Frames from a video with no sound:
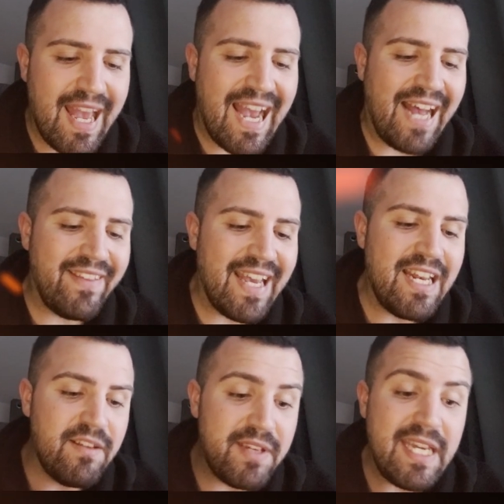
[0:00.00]
at the
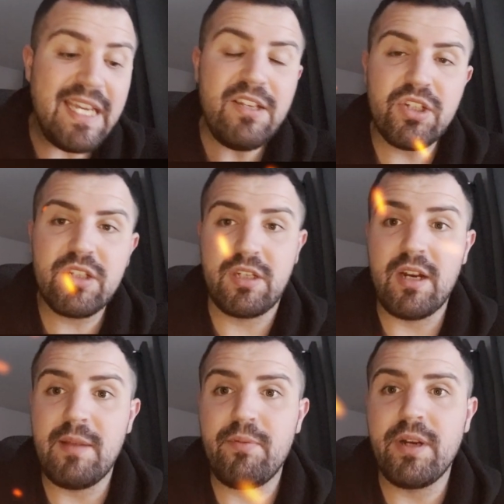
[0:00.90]
end of each
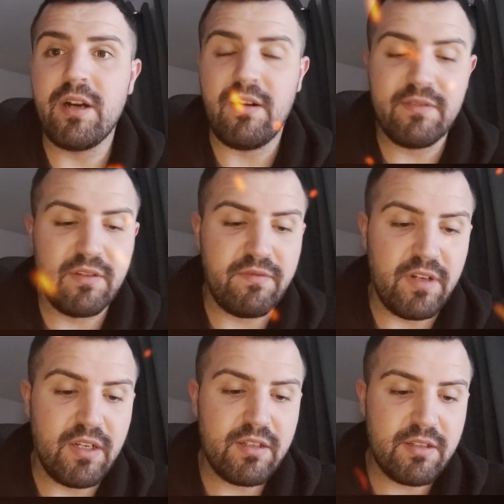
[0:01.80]
turning point after the
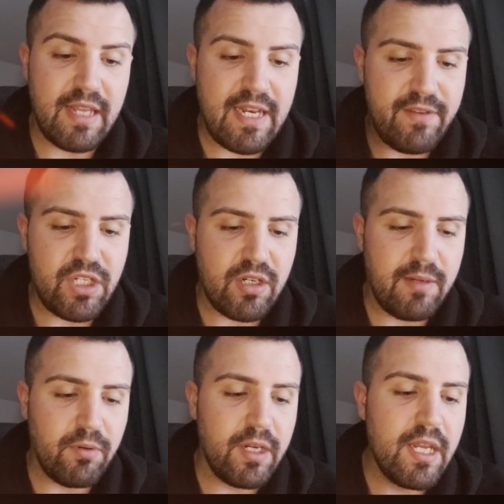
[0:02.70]
first, the end of each
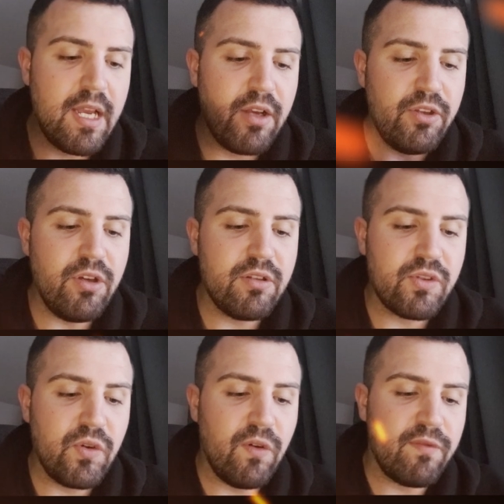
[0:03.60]
turning point, you can
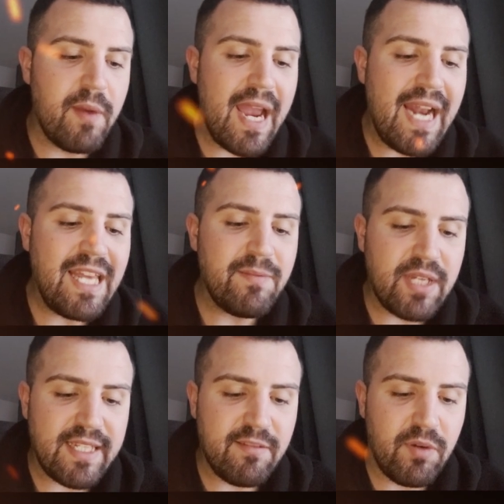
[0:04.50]
score from any
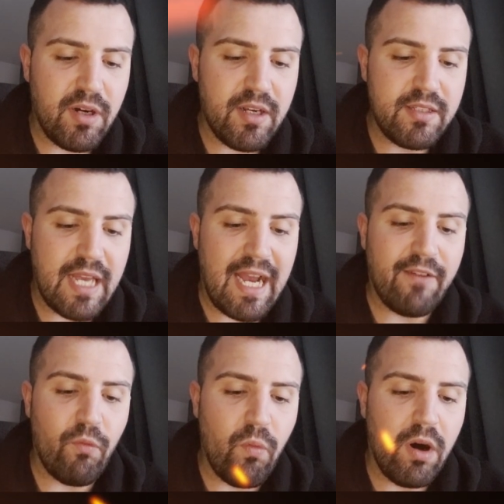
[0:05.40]
objective markers that
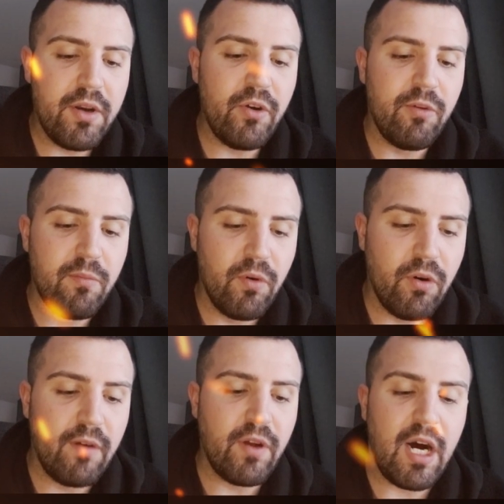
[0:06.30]
have 1 or
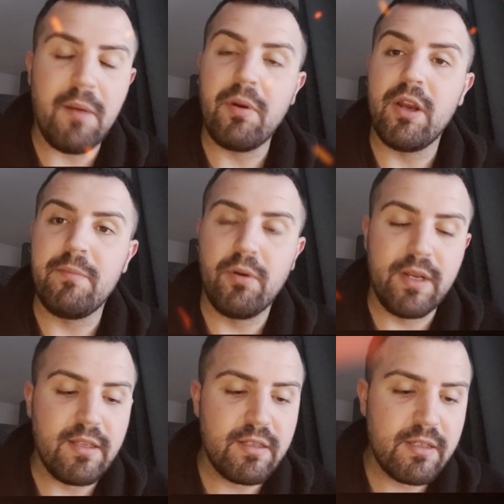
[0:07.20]
more of your upload
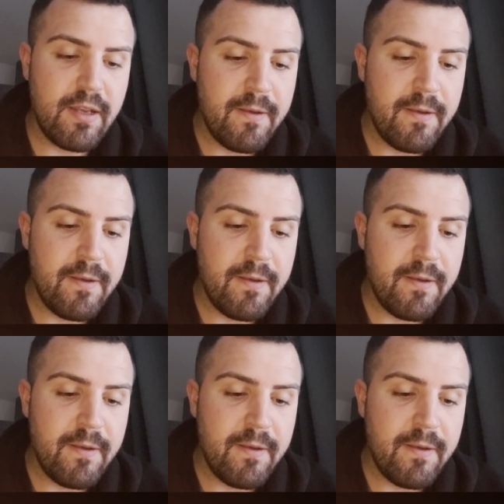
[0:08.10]
points.